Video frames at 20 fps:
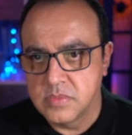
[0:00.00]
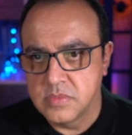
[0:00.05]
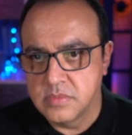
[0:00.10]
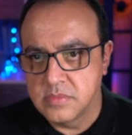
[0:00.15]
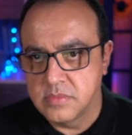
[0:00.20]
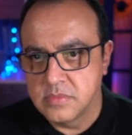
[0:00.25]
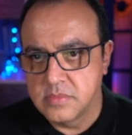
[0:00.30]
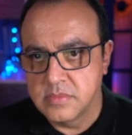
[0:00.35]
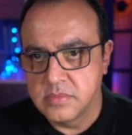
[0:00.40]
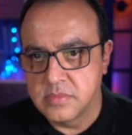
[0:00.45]

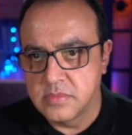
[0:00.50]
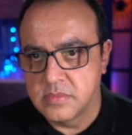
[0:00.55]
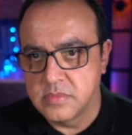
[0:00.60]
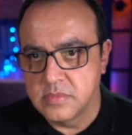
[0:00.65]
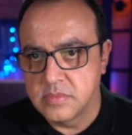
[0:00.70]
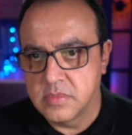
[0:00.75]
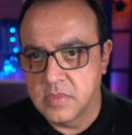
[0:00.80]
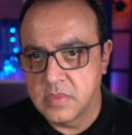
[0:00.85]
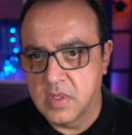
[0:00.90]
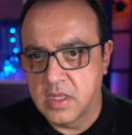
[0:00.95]

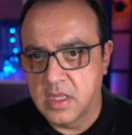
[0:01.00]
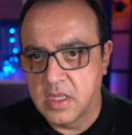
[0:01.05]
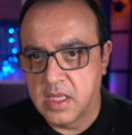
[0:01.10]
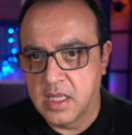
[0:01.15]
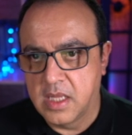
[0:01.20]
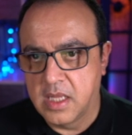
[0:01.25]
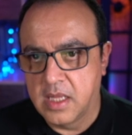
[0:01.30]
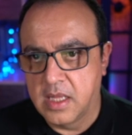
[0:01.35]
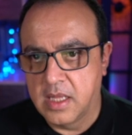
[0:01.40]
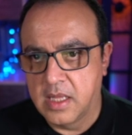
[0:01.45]

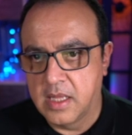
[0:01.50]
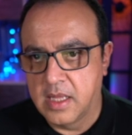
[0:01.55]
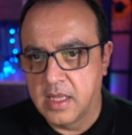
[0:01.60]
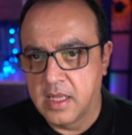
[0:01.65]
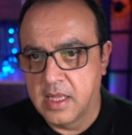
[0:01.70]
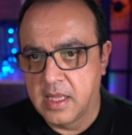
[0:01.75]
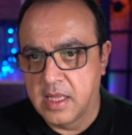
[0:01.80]
(no one is talking)